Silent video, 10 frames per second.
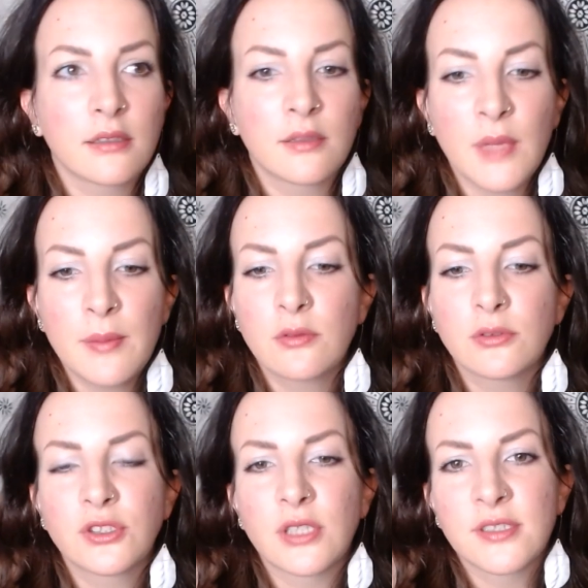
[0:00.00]
Maybe there
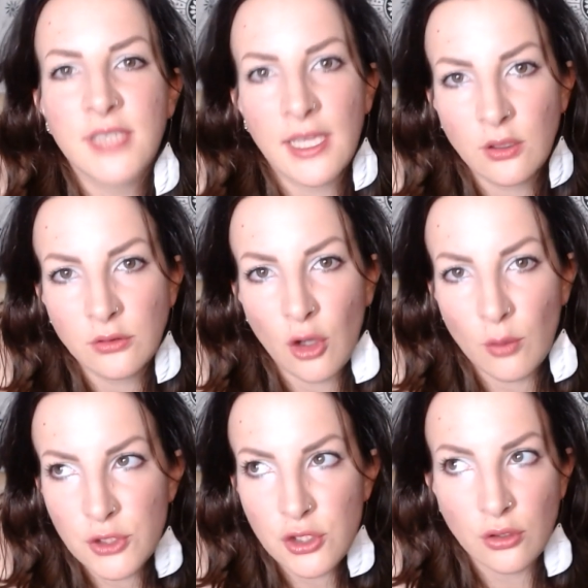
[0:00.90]
was a second
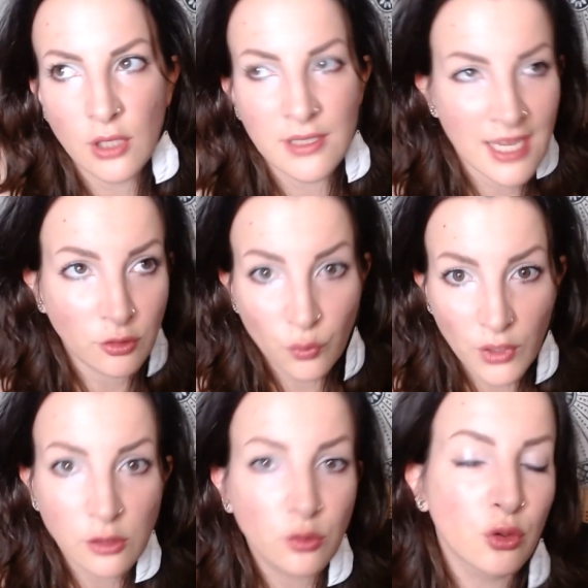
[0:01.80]
option, a second
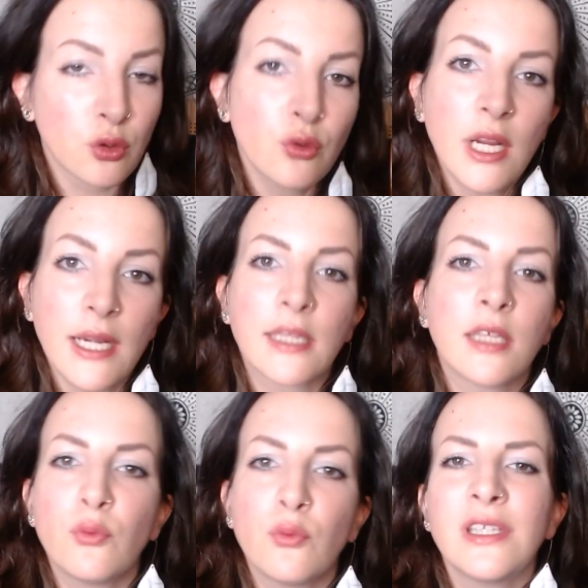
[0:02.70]
way to look at it
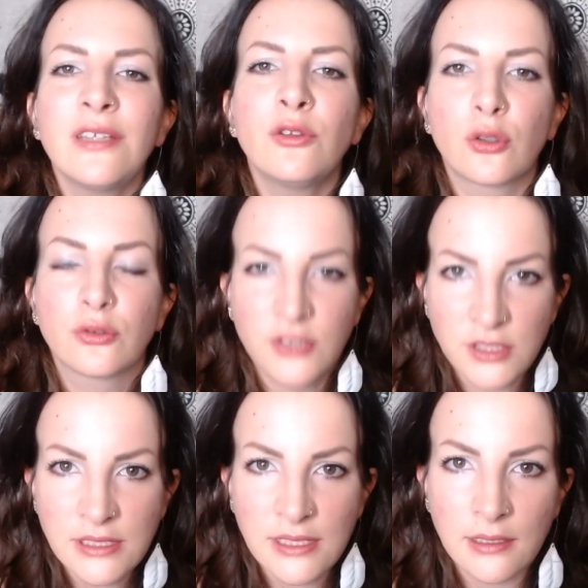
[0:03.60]
that we did not
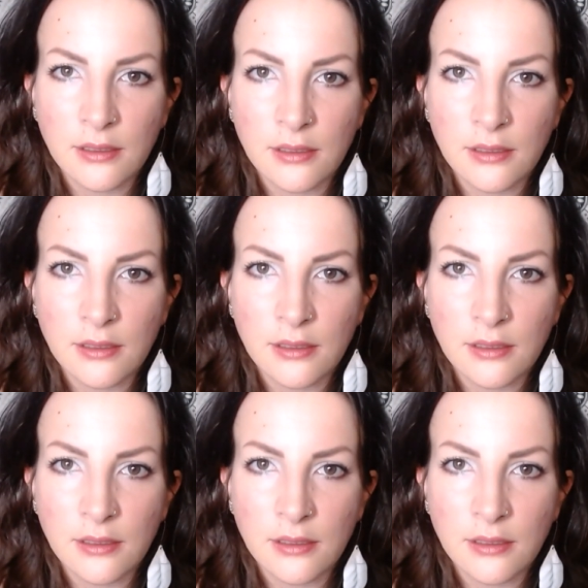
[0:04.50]
consider.